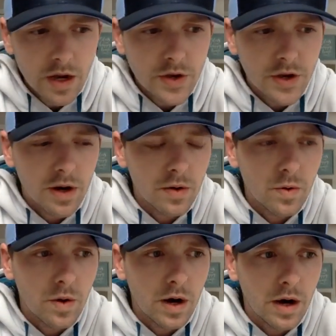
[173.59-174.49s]

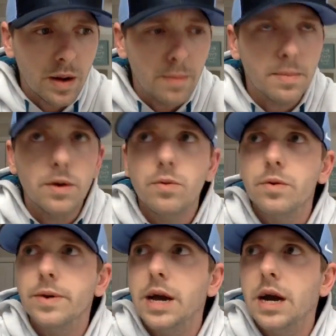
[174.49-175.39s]
So um,
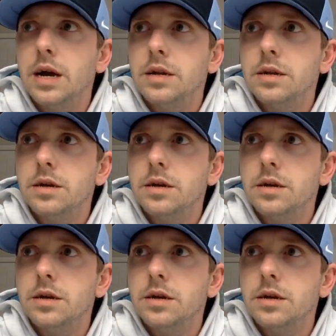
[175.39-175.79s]
what do we got?